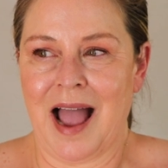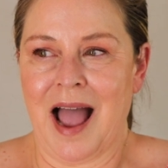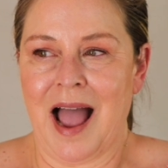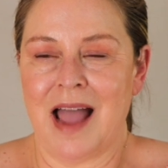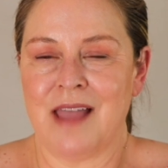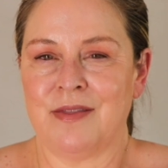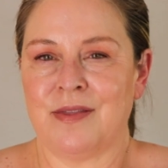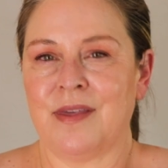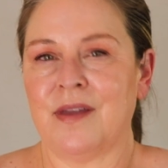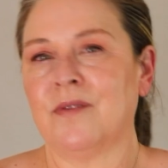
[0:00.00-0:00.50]

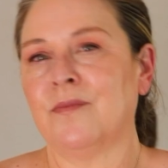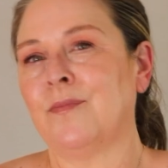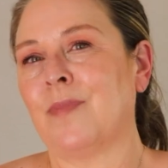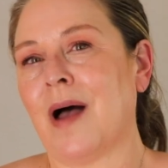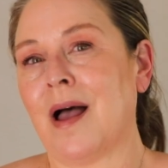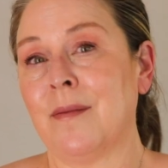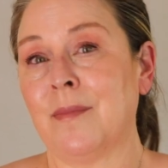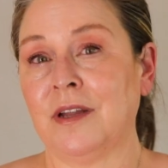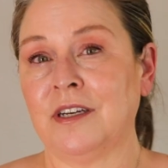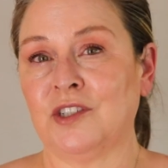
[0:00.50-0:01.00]
I, they're
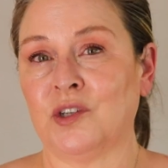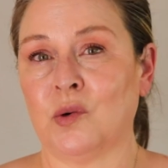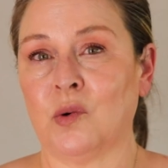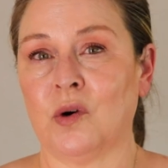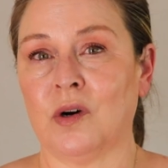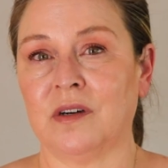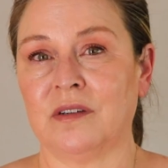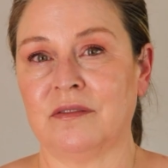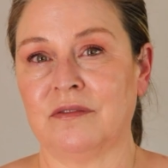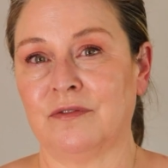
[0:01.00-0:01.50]
by my
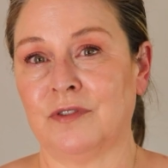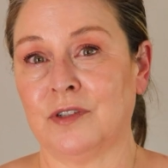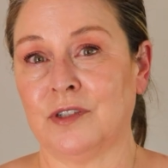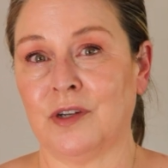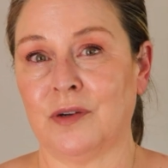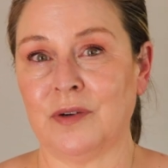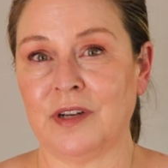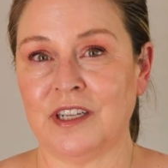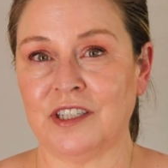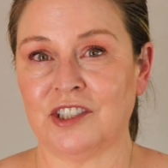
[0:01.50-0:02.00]
door for
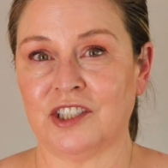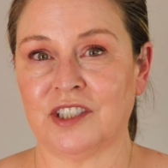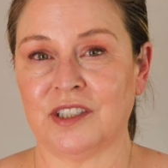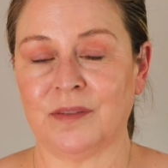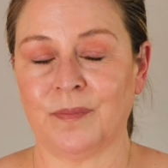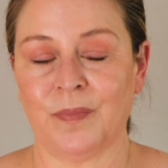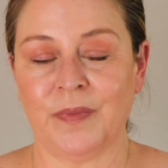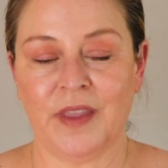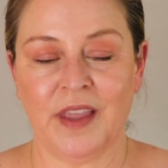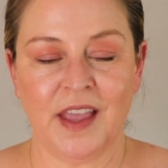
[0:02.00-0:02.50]

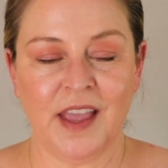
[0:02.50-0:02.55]
donation.